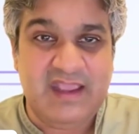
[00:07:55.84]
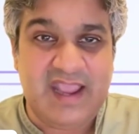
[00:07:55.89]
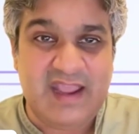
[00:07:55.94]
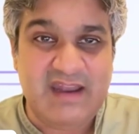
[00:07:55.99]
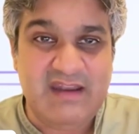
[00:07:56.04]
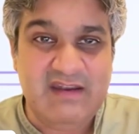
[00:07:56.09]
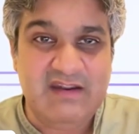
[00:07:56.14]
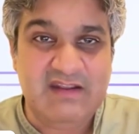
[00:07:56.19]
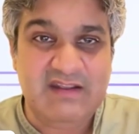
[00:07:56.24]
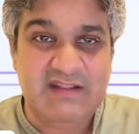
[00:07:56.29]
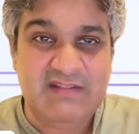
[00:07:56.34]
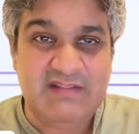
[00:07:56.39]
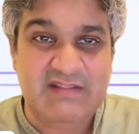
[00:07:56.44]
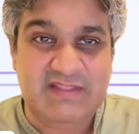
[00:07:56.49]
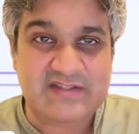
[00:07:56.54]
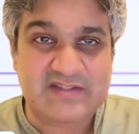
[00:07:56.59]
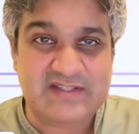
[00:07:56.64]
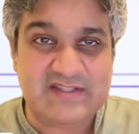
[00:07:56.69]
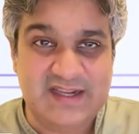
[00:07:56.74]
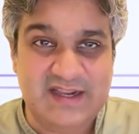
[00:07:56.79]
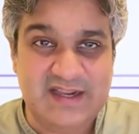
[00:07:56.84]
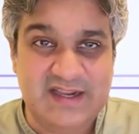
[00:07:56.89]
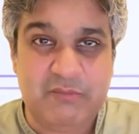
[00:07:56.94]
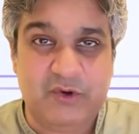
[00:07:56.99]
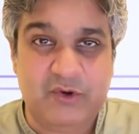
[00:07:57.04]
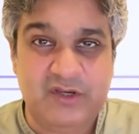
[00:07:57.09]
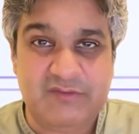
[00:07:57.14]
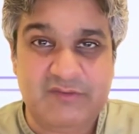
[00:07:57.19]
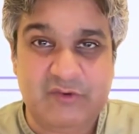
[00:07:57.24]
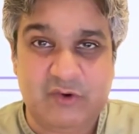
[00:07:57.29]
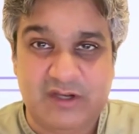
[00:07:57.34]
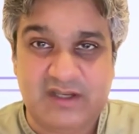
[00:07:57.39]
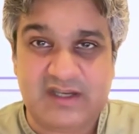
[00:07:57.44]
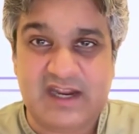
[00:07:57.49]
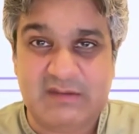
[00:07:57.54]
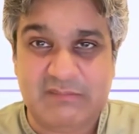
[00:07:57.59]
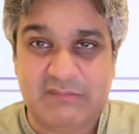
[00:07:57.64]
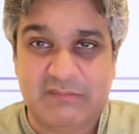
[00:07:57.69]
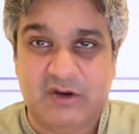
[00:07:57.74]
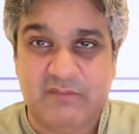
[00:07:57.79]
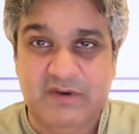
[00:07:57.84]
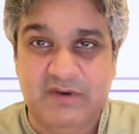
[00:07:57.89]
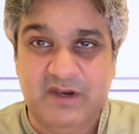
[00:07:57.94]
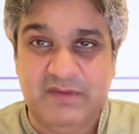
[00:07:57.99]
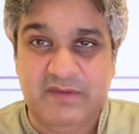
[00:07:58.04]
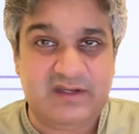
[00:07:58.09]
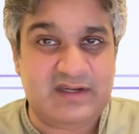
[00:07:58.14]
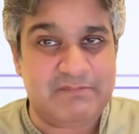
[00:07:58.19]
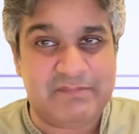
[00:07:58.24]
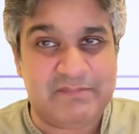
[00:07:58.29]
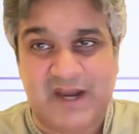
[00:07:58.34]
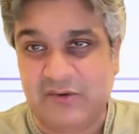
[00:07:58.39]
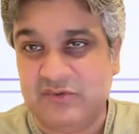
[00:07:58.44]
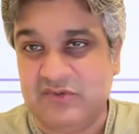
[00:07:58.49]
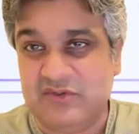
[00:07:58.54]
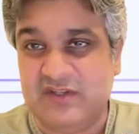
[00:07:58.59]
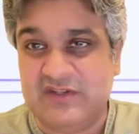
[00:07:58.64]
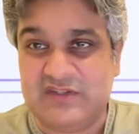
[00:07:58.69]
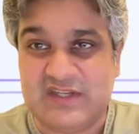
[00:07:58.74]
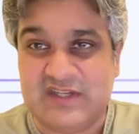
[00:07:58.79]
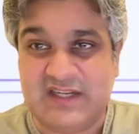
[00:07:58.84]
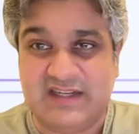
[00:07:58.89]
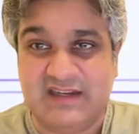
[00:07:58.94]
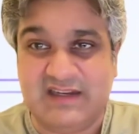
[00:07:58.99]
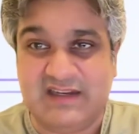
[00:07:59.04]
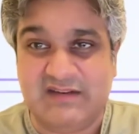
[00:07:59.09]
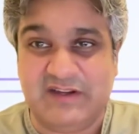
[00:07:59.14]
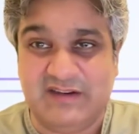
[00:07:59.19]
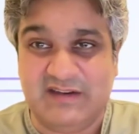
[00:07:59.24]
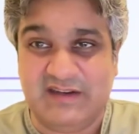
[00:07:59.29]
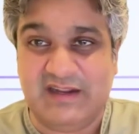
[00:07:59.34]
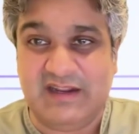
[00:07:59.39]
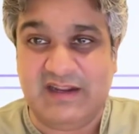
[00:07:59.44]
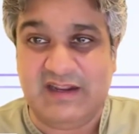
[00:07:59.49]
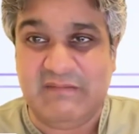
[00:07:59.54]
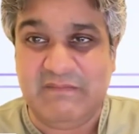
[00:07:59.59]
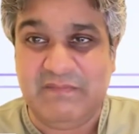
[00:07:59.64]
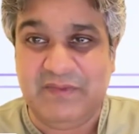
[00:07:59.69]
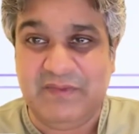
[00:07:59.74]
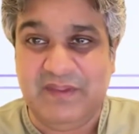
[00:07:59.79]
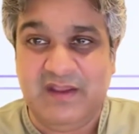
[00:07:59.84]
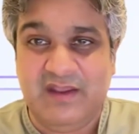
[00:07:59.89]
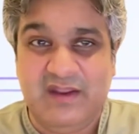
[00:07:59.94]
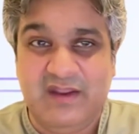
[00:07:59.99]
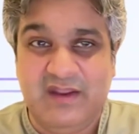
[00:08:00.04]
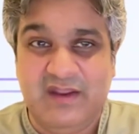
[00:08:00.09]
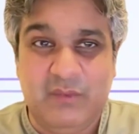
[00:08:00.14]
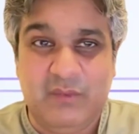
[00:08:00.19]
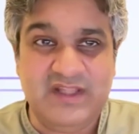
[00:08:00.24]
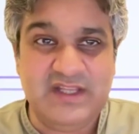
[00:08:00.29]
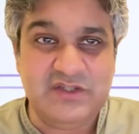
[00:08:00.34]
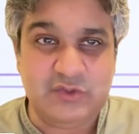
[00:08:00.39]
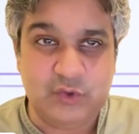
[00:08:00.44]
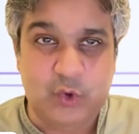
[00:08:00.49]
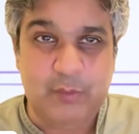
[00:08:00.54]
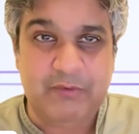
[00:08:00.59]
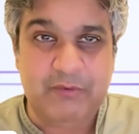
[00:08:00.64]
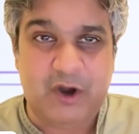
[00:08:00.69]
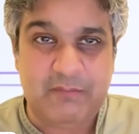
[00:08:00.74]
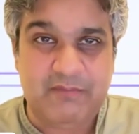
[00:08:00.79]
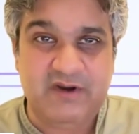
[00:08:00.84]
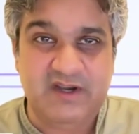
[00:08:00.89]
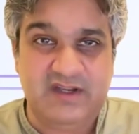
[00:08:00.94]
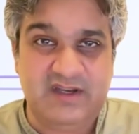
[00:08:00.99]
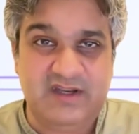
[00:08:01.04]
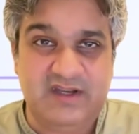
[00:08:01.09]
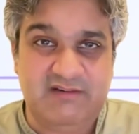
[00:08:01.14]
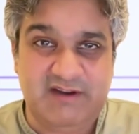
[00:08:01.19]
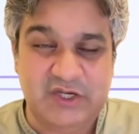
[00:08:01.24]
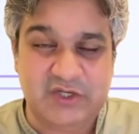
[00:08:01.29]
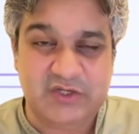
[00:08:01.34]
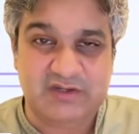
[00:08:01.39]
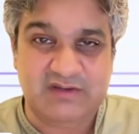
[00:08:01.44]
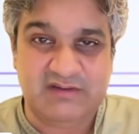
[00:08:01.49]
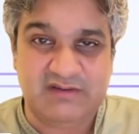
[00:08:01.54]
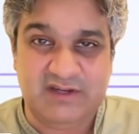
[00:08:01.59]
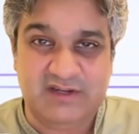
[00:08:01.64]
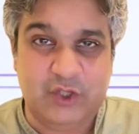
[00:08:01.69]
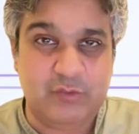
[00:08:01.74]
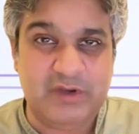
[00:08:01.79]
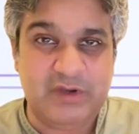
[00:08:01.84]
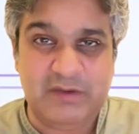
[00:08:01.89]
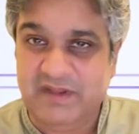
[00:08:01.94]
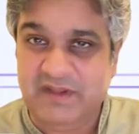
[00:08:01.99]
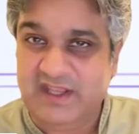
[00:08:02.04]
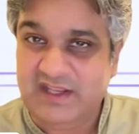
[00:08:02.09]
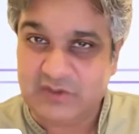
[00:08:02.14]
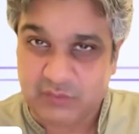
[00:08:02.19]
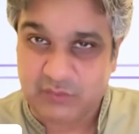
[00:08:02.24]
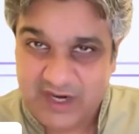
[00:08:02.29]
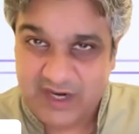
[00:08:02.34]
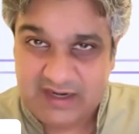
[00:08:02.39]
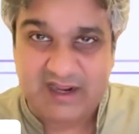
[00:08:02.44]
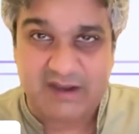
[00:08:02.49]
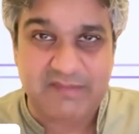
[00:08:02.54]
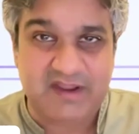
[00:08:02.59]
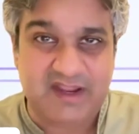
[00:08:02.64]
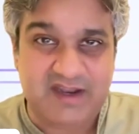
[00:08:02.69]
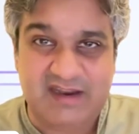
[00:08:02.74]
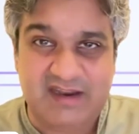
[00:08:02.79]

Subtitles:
And this single point of contact problem, it compounds this significantly. When there's no proper integration, human beings will come